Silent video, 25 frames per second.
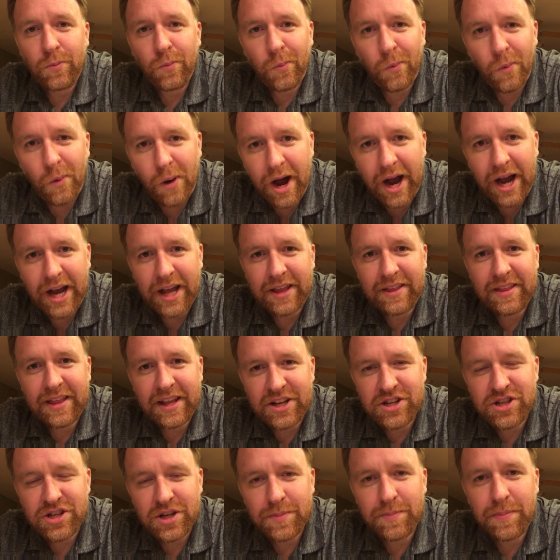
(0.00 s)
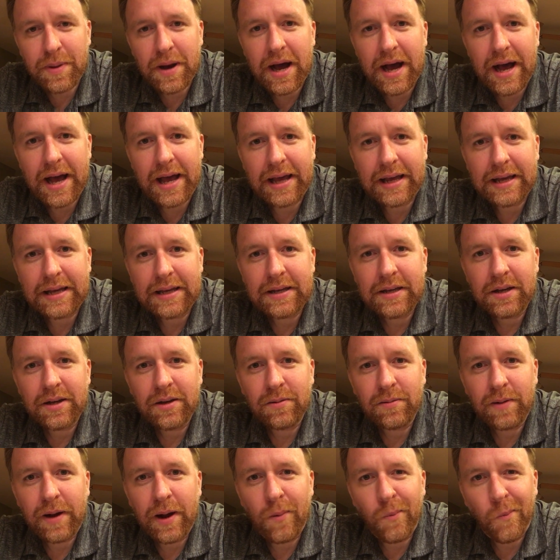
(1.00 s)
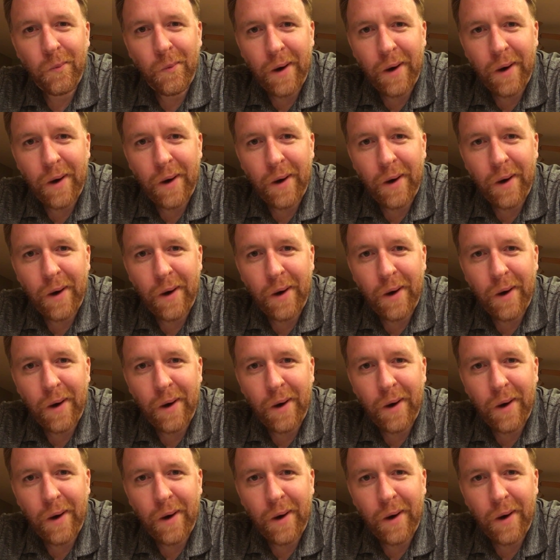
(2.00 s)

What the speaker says: why they should buy, right?